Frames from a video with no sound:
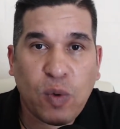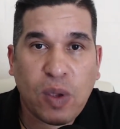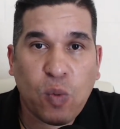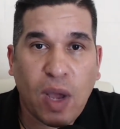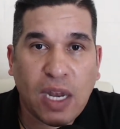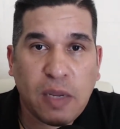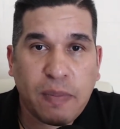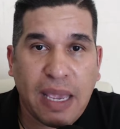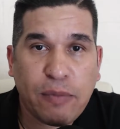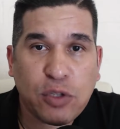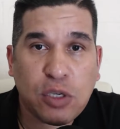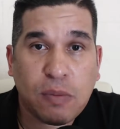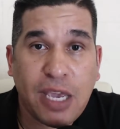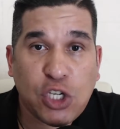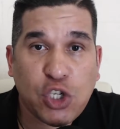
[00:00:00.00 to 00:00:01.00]
We want to be
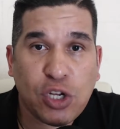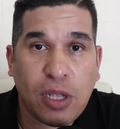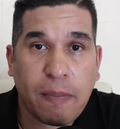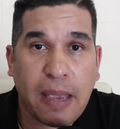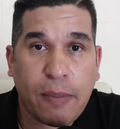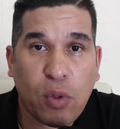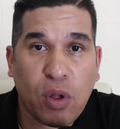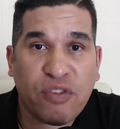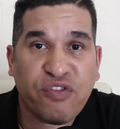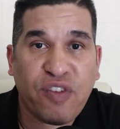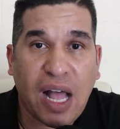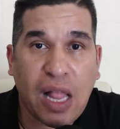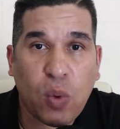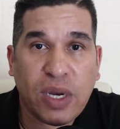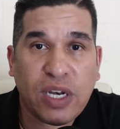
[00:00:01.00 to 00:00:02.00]
able to make sure that people are
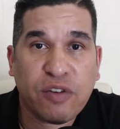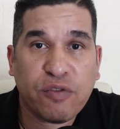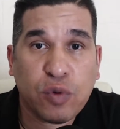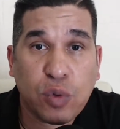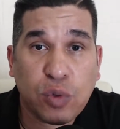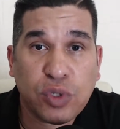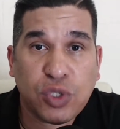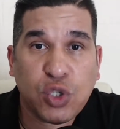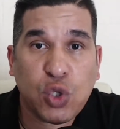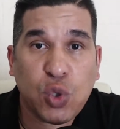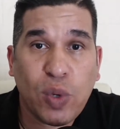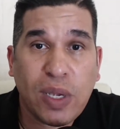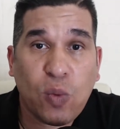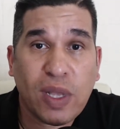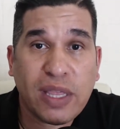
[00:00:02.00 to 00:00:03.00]
following the rules,
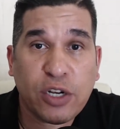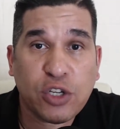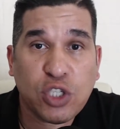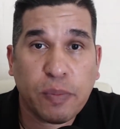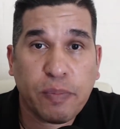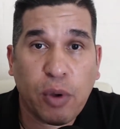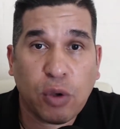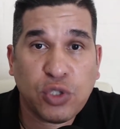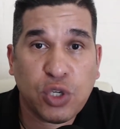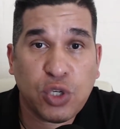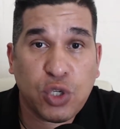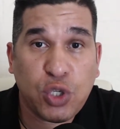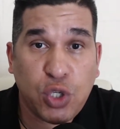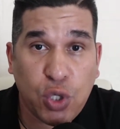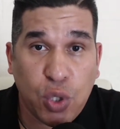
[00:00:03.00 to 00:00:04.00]
doing what they're supposed to
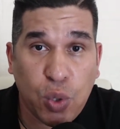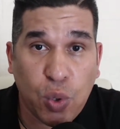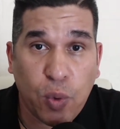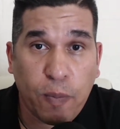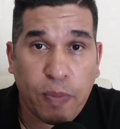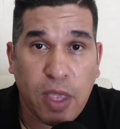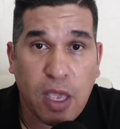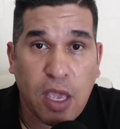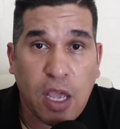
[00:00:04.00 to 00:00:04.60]
do,